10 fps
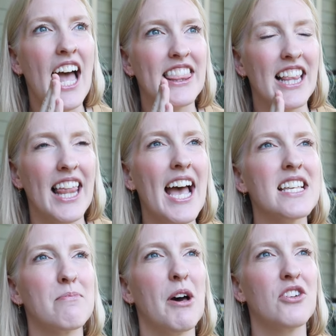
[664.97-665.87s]
at the
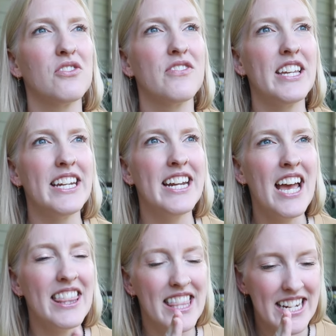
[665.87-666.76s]
last bottle feed
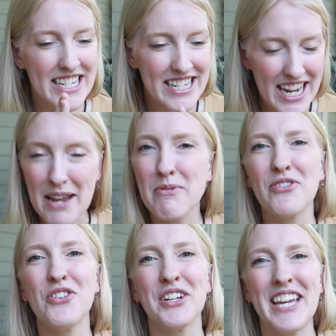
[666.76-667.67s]
the day
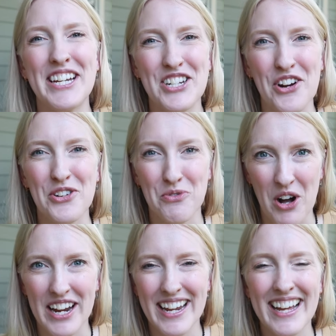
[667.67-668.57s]
before they turned
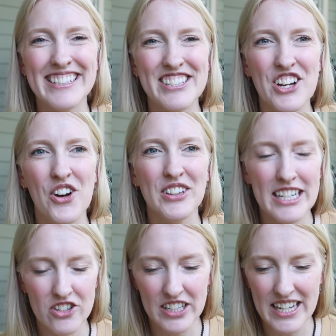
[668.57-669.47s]
one. And so,
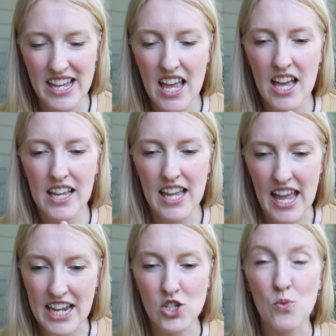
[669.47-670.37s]
literally,
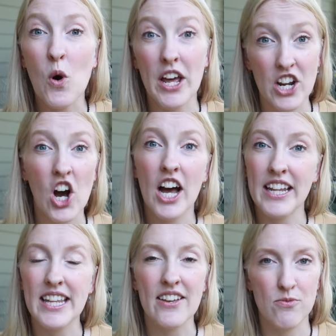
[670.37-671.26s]
age one
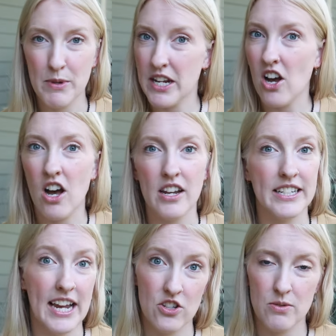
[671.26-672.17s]
on, they've been
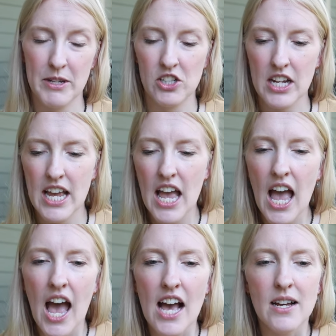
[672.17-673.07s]
on cow's milk.
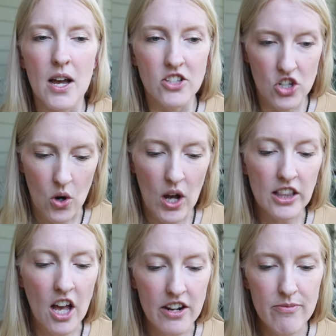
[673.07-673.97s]
So a
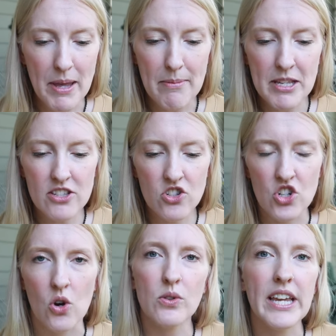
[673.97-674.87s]
lot of babies
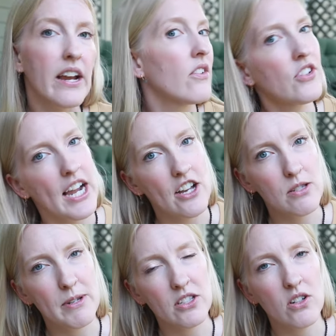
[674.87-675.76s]
don't care for
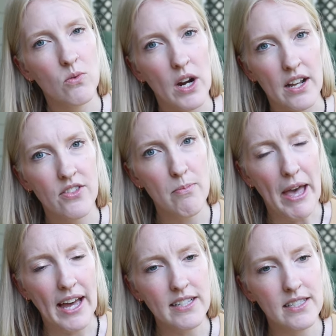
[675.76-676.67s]
cow's milk right off the
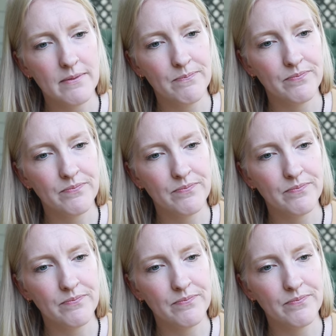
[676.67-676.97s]
bat.